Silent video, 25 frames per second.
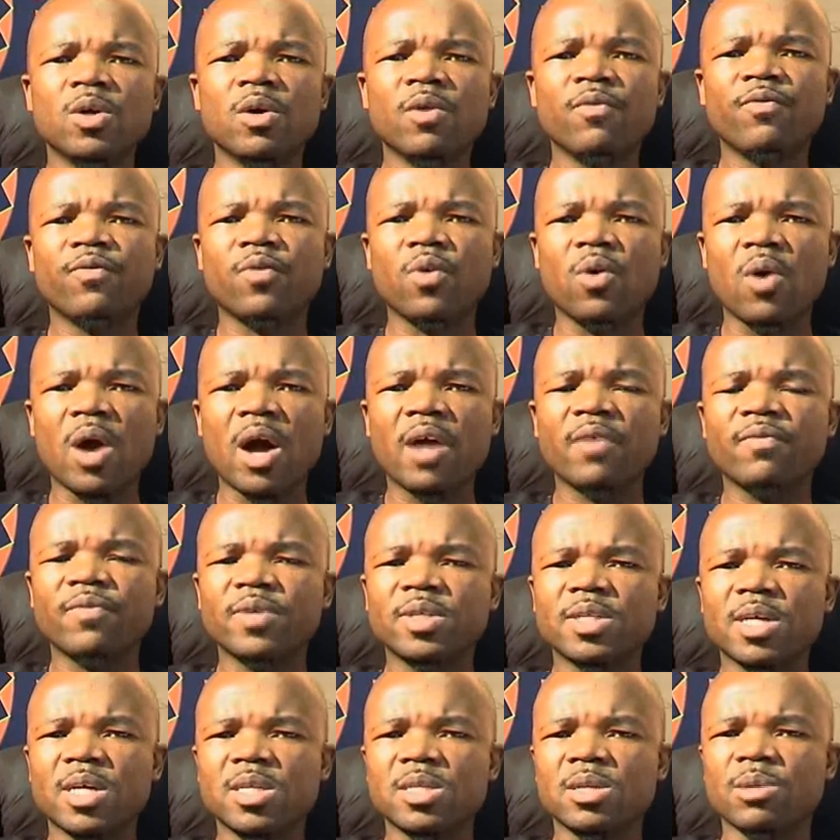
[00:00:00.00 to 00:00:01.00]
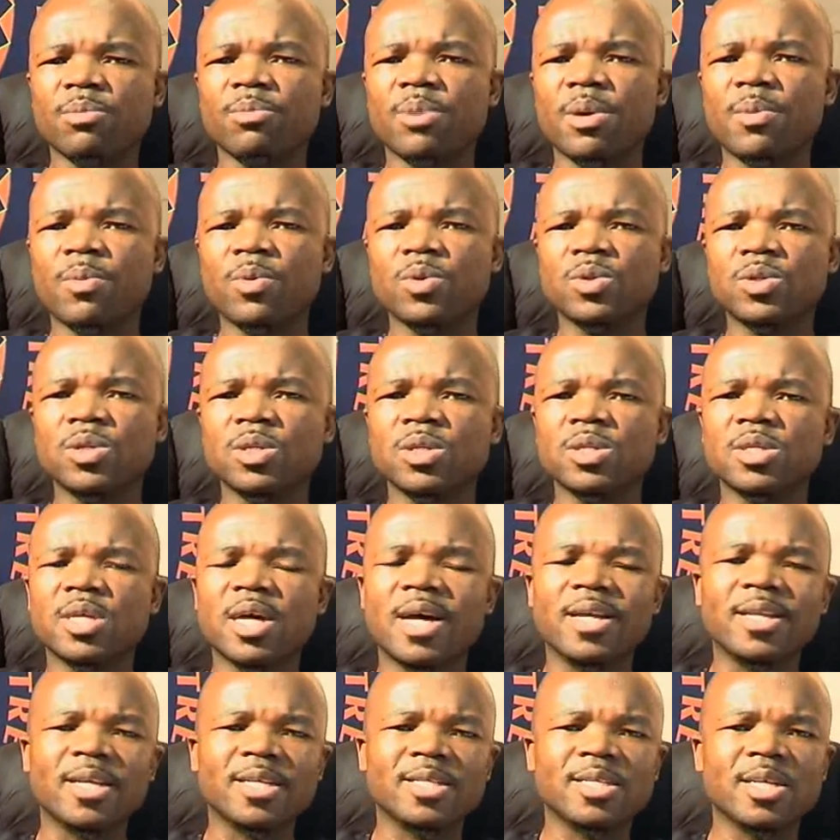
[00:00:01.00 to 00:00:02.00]
for advertising purposes,
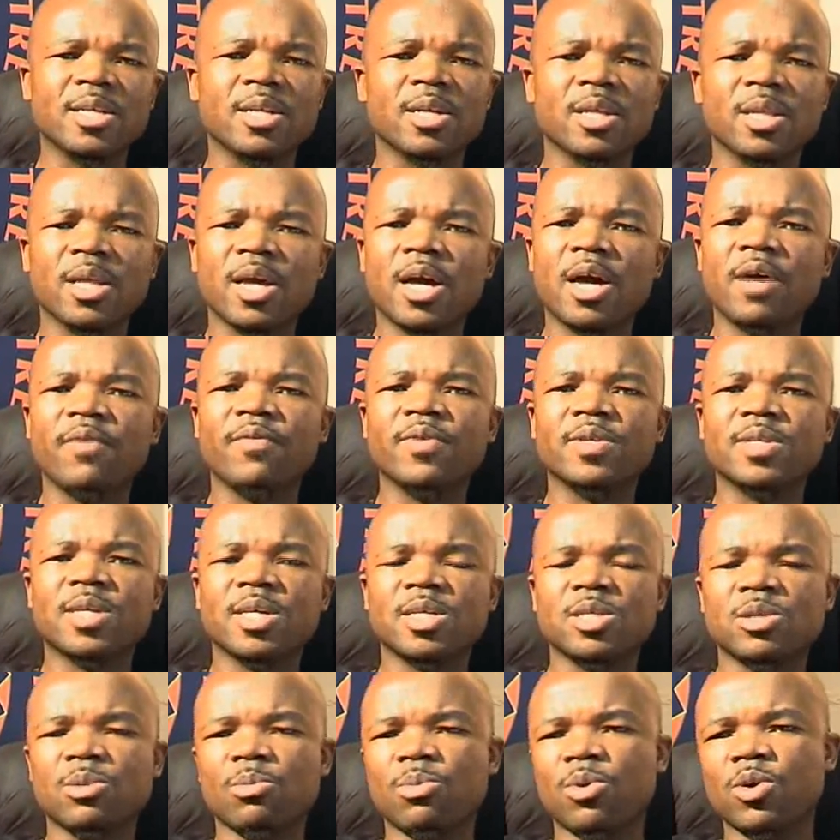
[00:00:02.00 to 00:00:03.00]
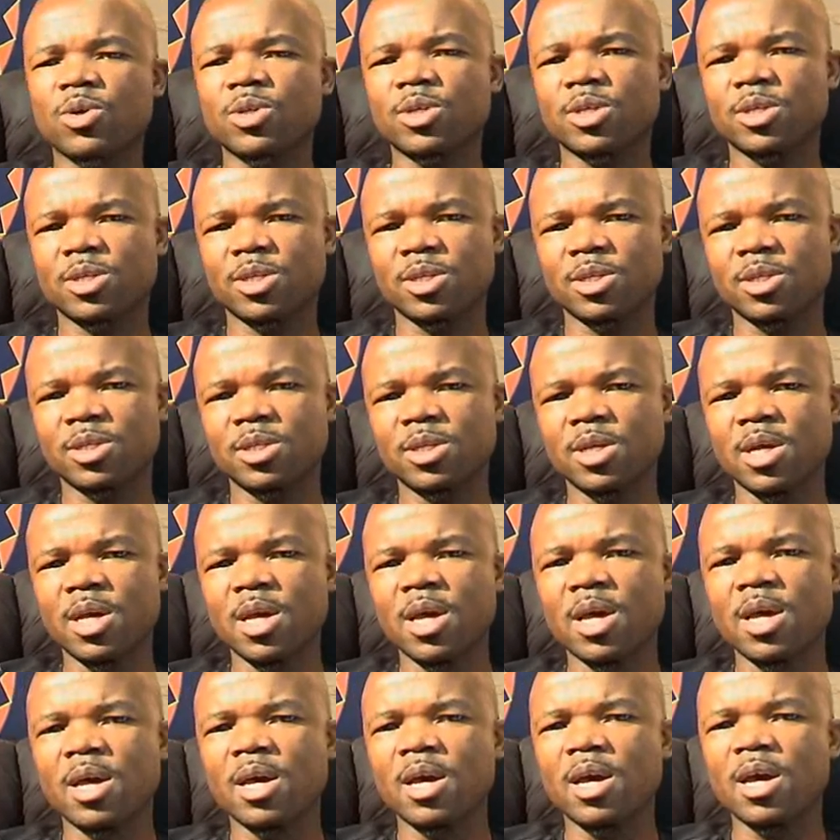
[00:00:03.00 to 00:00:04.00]
understanding the advertising processes
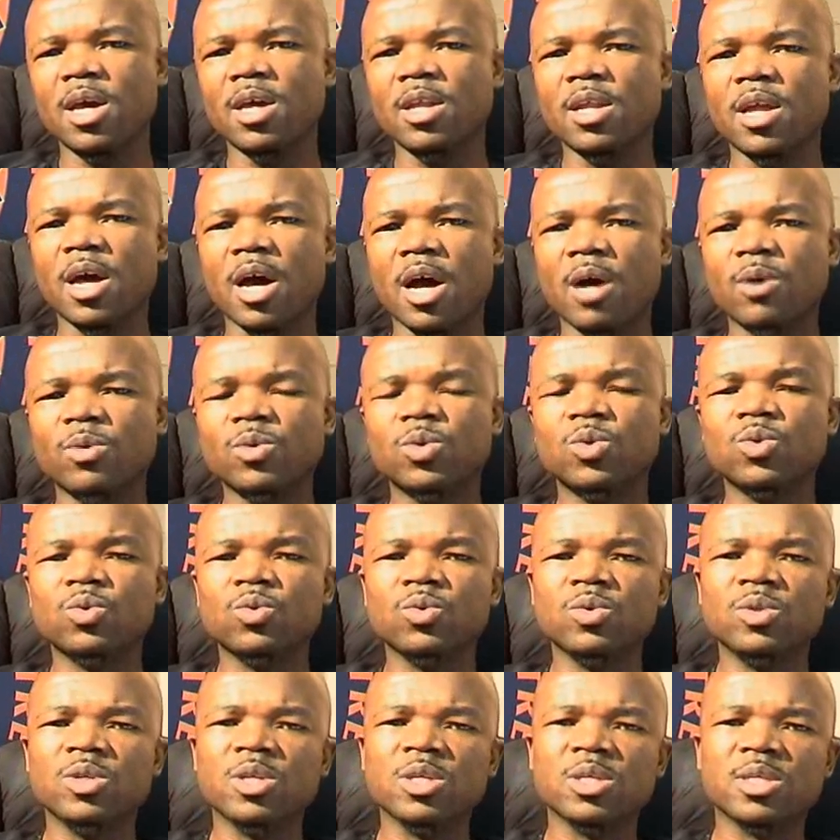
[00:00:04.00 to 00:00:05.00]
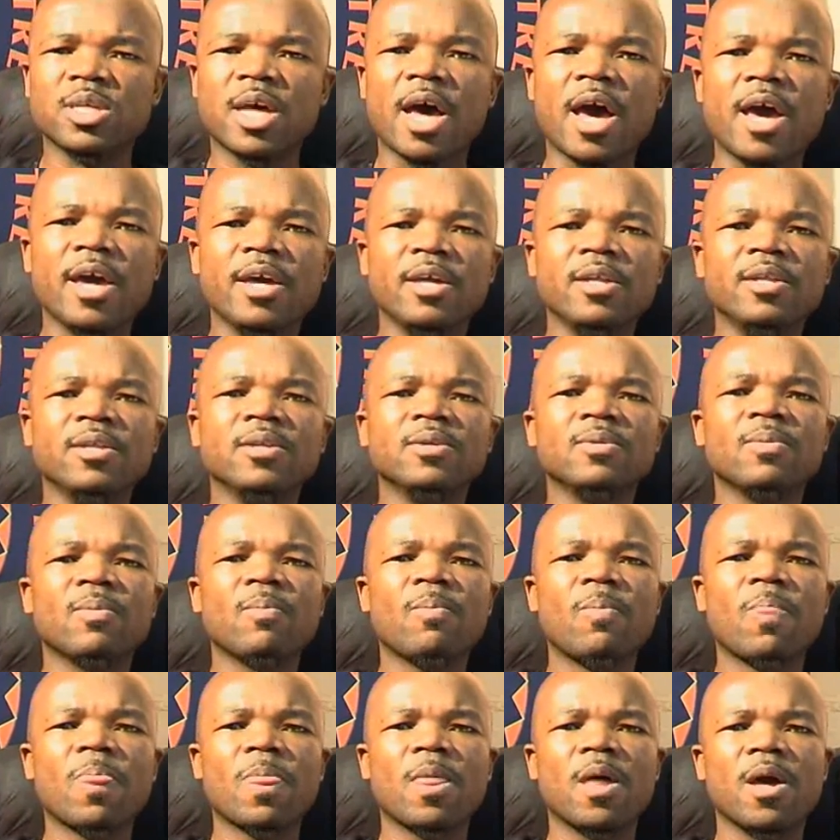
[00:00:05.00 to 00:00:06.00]
and how to design
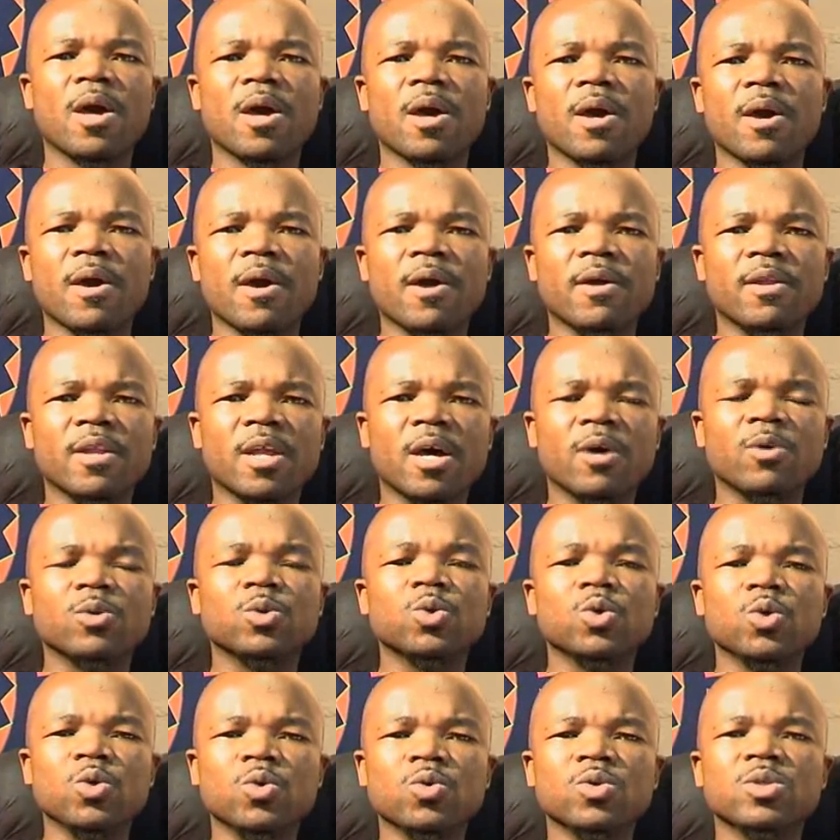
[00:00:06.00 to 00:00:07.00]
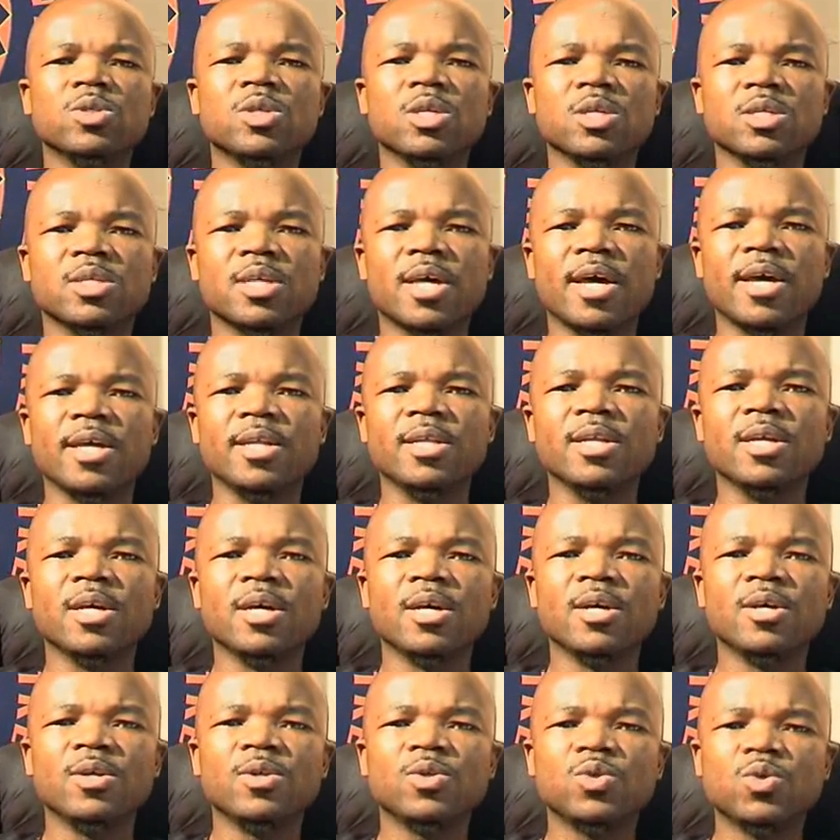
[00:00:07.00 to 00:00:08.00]
uh, and how to use design
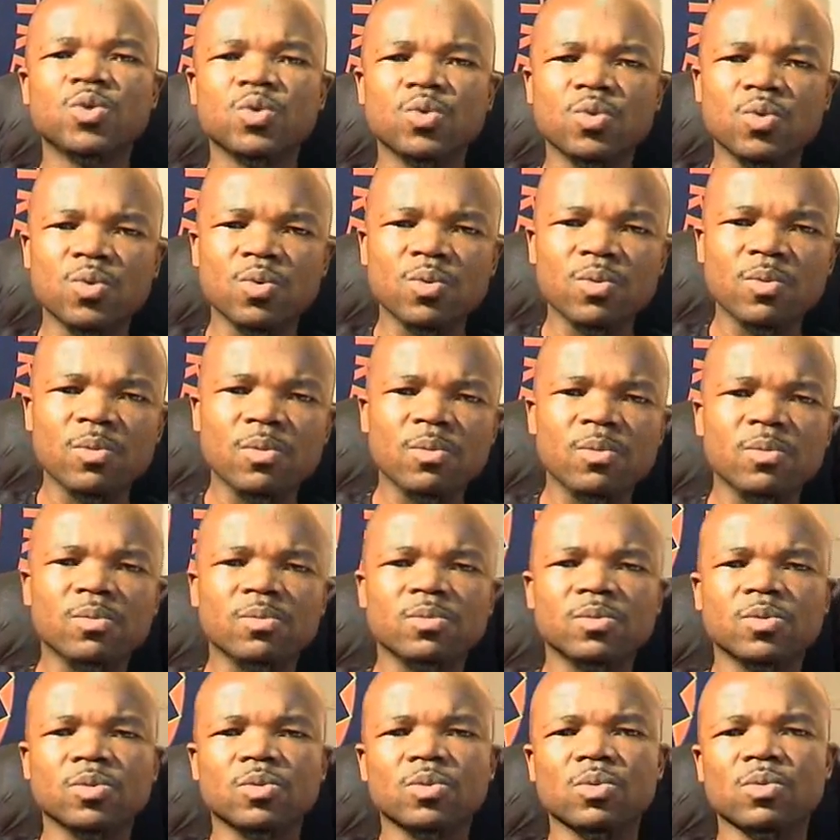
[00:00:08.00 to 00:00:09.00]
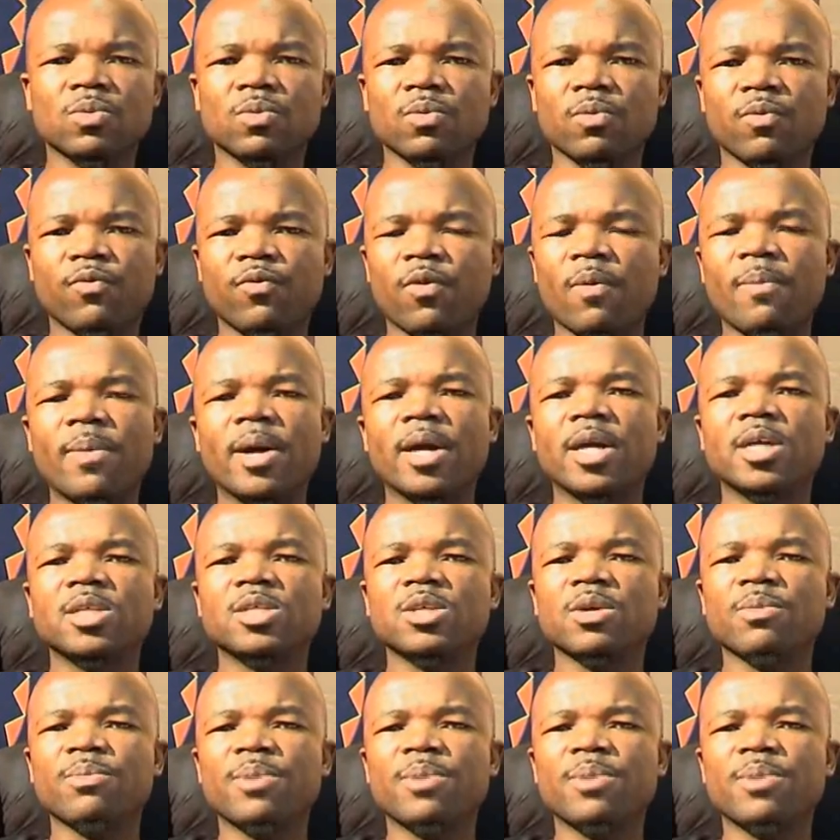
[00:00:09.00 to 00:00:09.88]
to for marketing